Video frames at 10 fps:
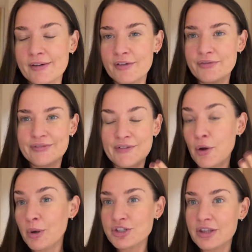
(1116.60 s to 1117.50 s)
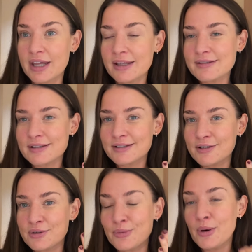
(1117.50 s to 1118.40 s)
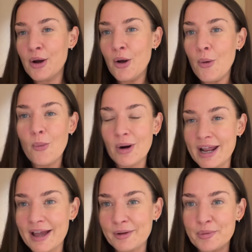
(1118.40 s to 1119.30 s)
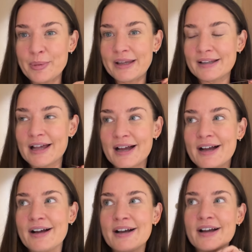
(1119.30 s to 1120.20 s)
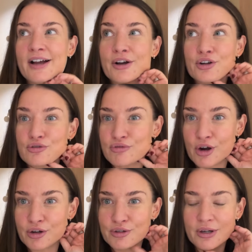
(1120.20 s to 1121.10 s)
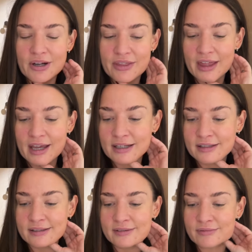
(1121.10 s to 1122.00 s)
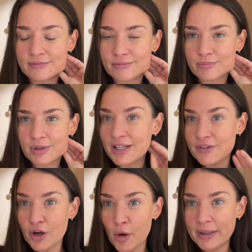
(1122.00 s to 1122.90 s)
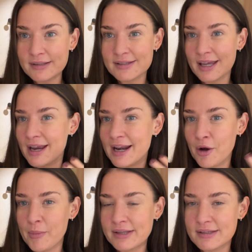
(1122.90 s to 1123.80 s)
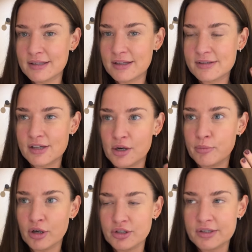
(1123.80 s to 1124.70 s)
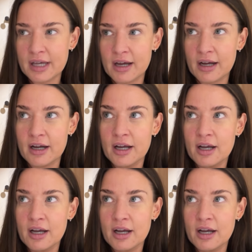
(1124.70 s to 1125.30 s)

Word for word: if, if you're watching this and you want to help E L R grow, then leaving comments saying how amazing certain products are